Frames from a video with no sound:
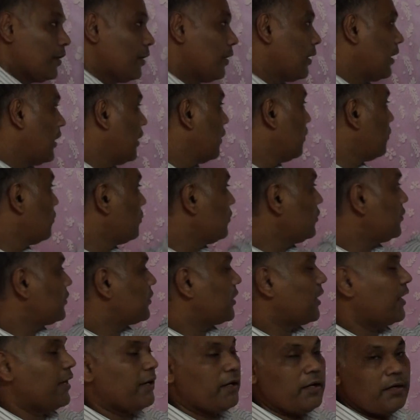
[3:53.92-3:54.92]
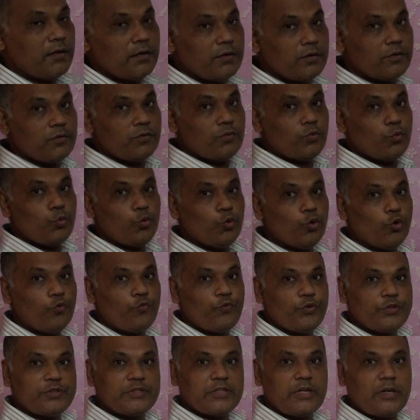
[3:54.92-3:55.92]
alone psi, no
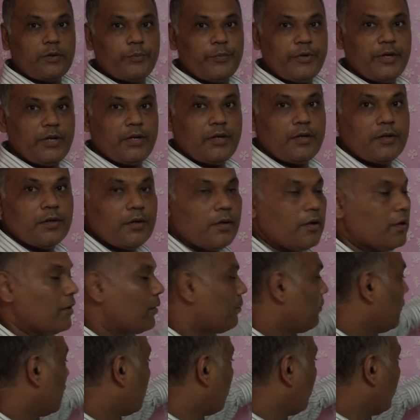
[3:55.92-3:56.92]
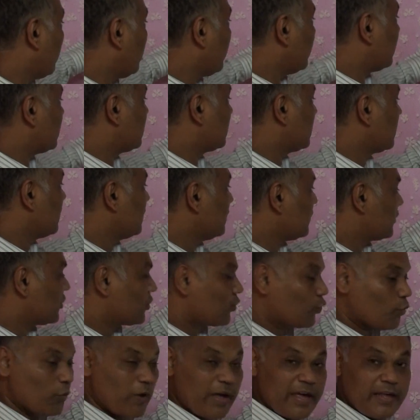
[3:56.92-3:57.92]
physical meaning. But when its
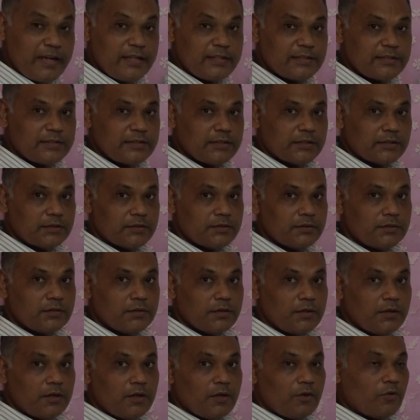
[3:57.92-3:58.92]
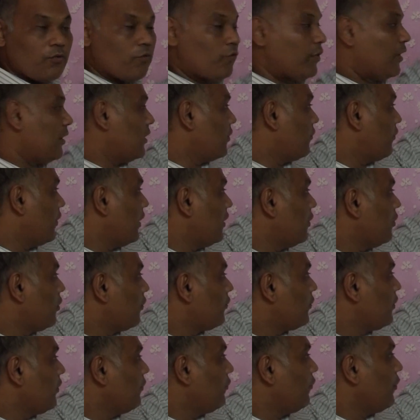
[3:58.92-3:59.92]
square is done, when the value
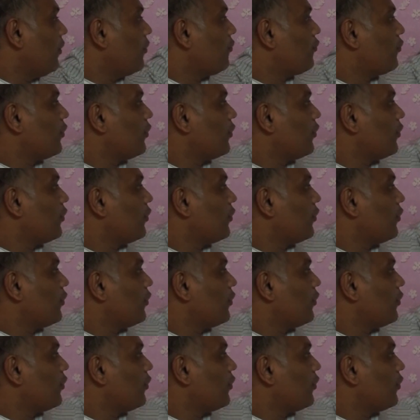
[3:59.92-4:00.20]
of the wave